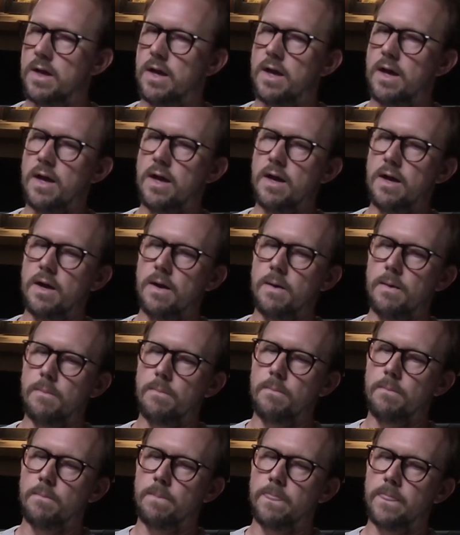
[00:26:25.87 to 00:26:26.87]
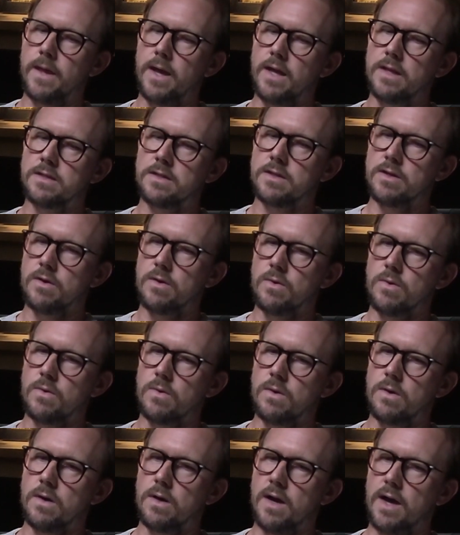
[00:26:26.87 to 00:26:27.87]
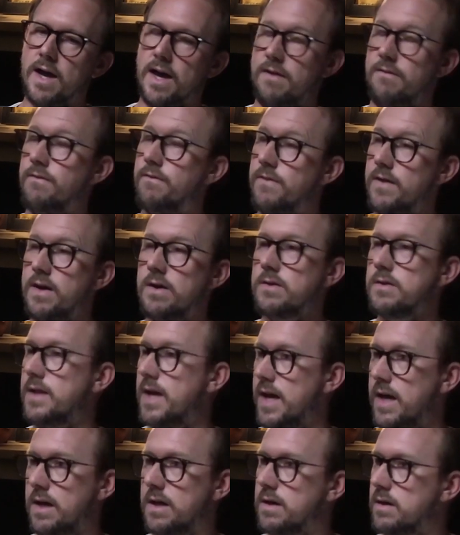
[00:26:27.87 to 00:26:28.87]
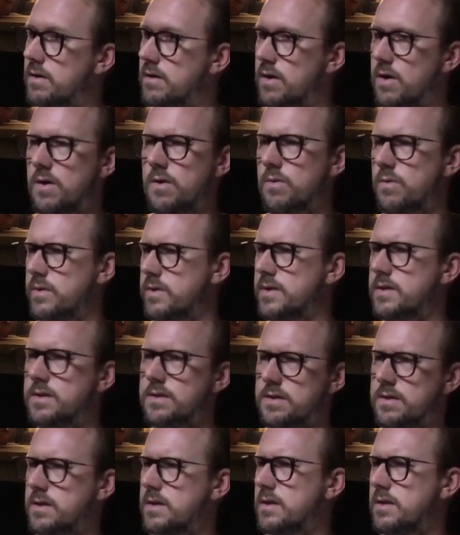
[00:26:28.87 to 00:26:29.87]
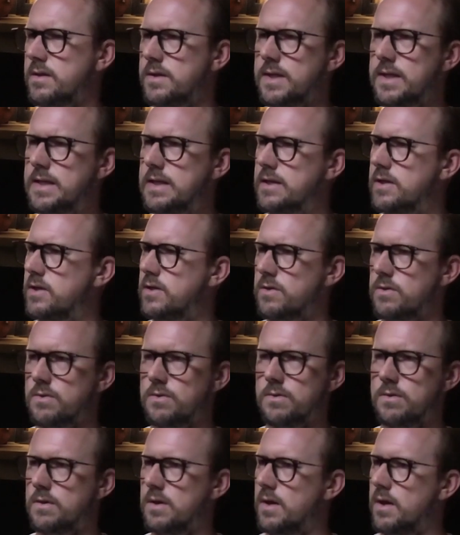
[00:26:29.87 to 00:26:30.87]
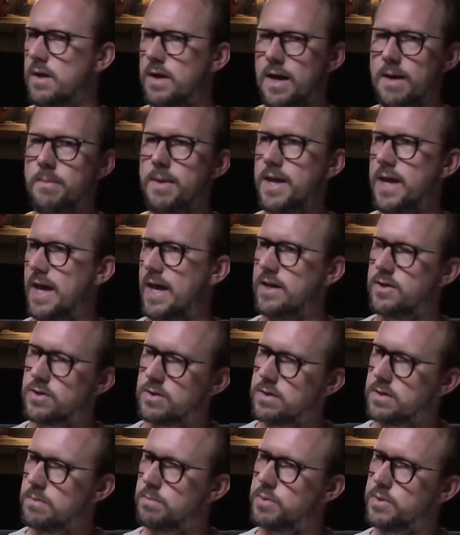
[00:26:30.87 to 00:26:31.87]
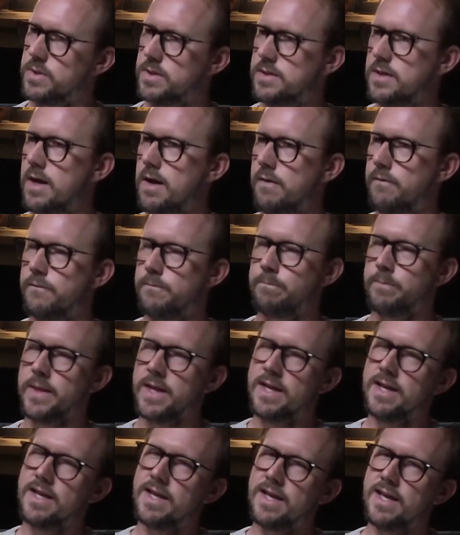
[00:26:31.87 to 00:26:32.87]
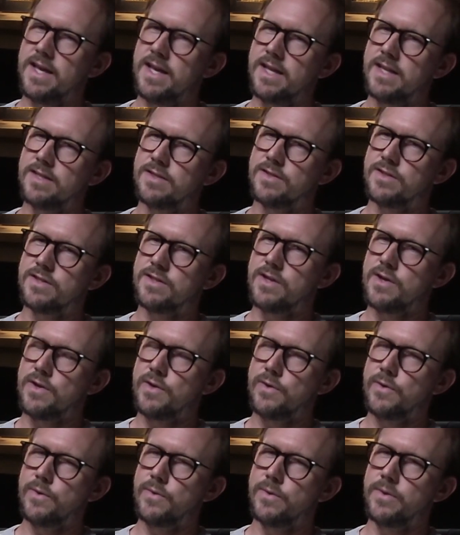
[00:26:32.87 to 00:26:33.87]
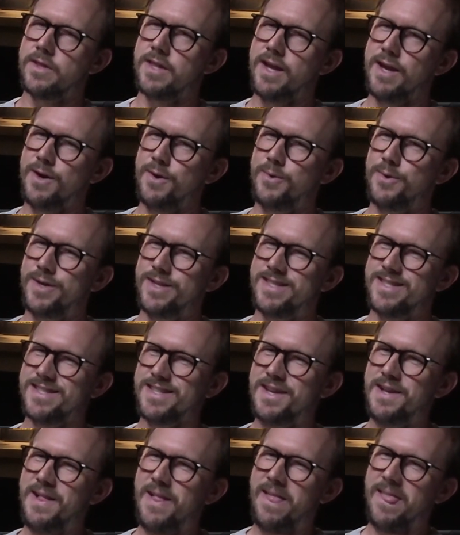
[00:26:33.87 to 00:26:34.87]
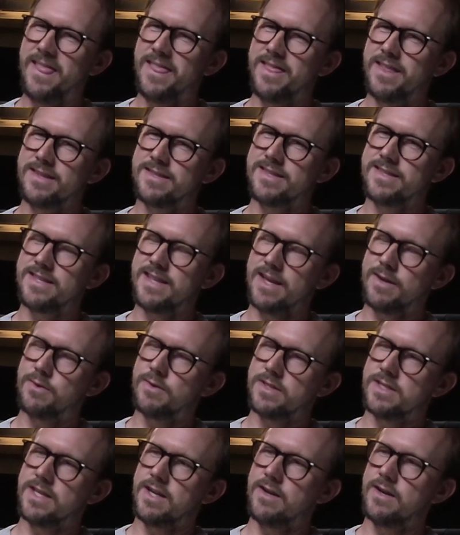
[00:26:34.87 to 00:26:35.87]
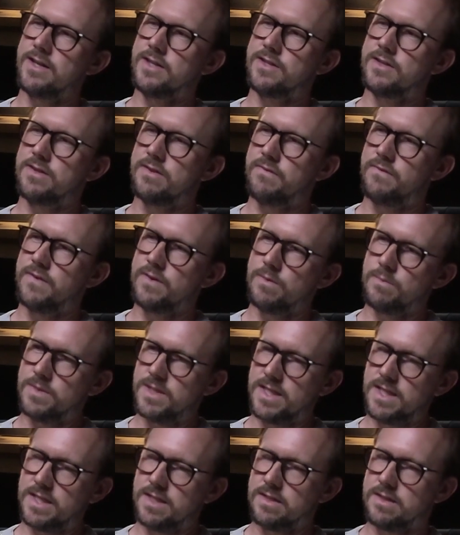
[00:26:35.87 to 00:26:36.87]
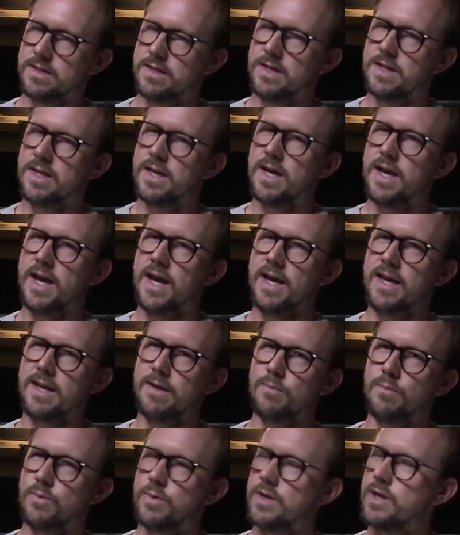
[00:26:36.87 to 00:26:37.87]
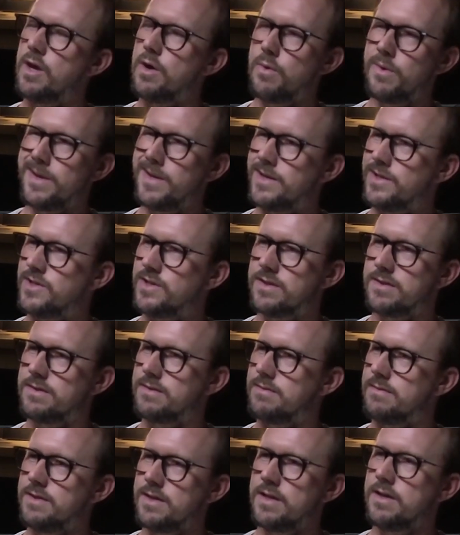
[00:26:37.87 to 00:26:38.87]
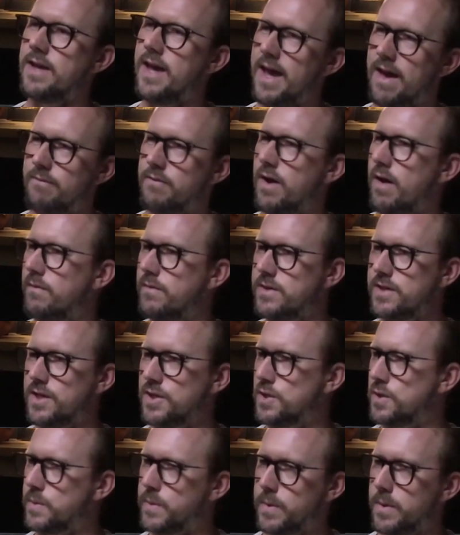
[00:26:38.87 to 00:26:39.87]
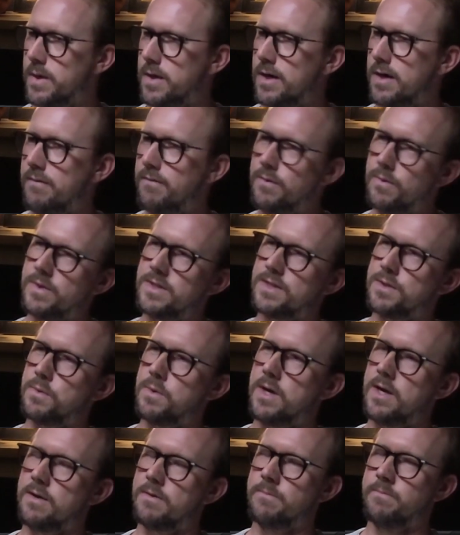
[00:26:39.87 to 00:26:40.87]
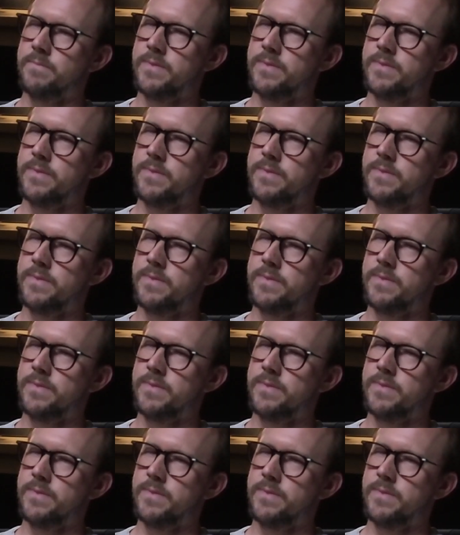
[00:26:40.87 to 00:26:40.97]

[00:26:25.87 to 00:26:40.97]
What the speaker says: And so I felt like, oh, well, this is going to lead to, I might actually pull this off. And so there was this secretary to the film dean. I would go in and just have conversations with her every once in a while.